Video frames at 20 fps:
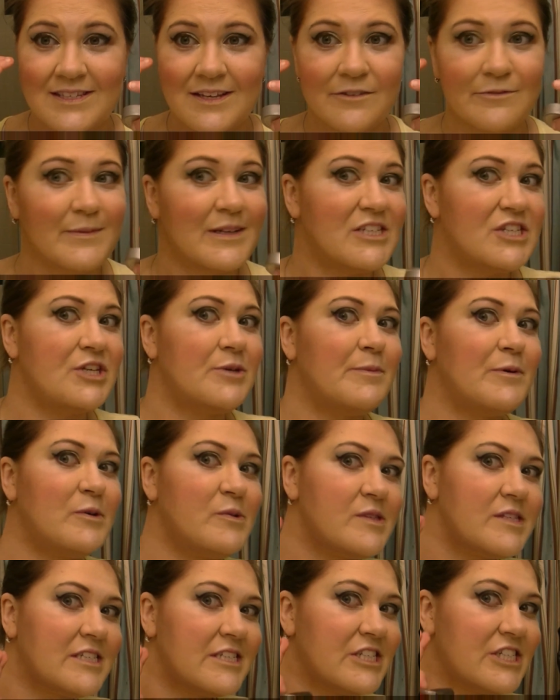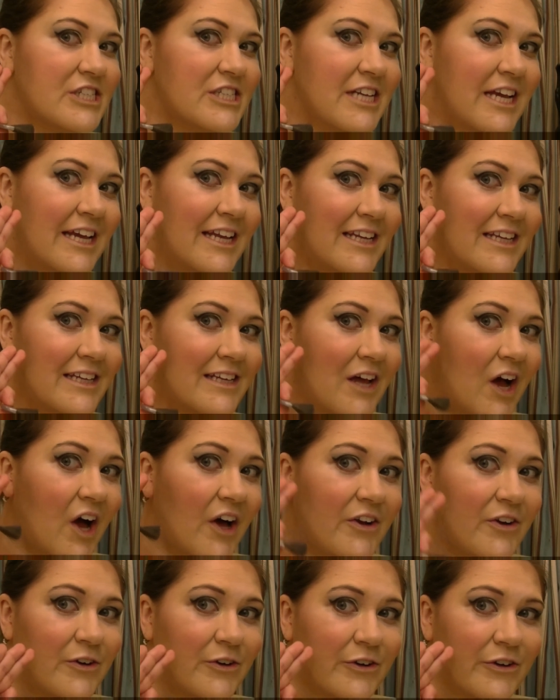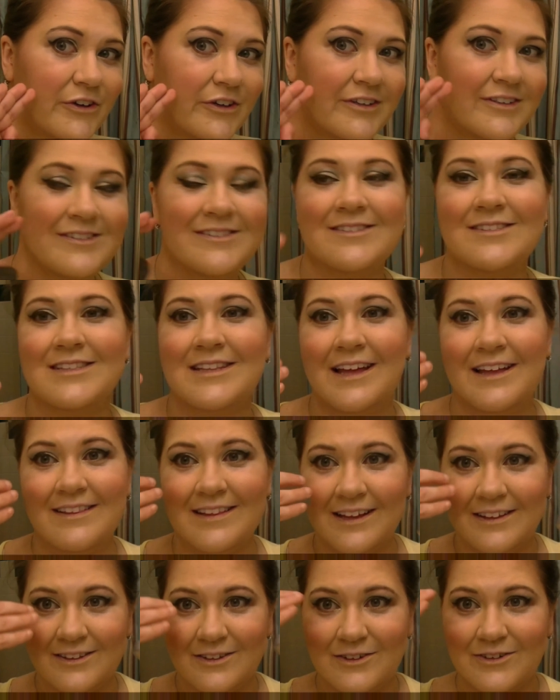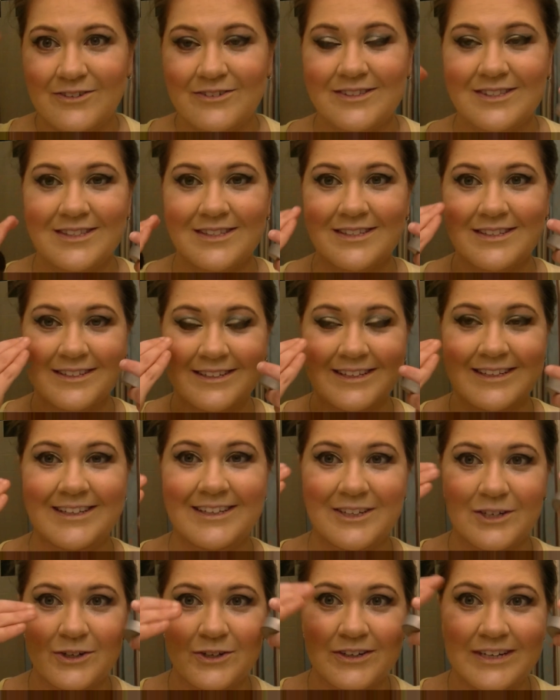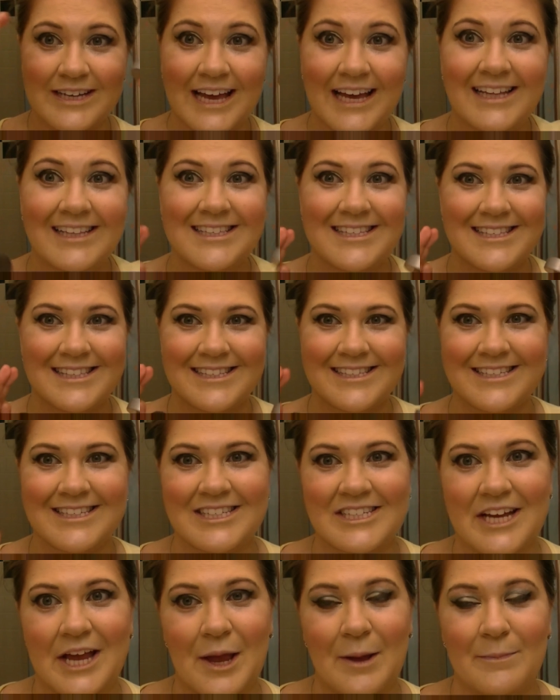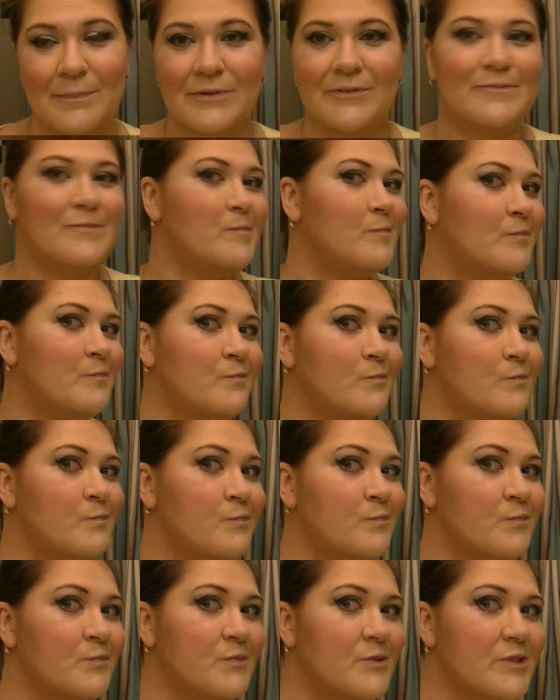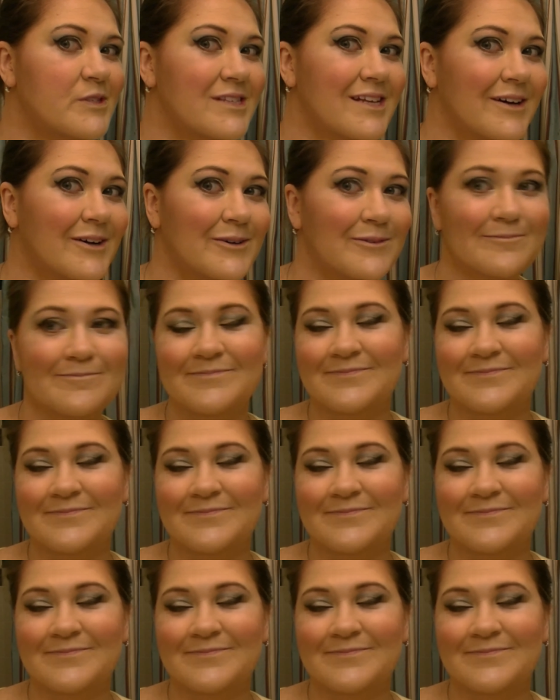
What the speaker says: of my cheekbones and shaded under, so that there's creates this shape. So